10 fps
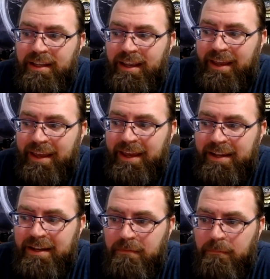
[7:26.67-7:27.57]

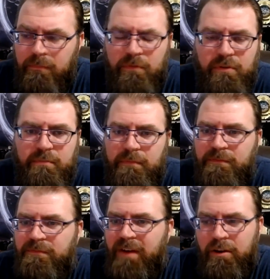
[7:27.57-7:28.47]
and
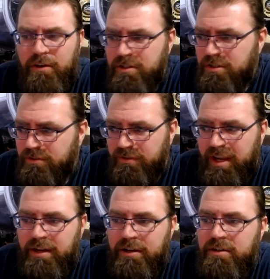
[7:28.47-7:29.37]
founders,
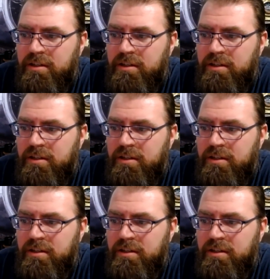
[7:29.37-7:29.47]
creators,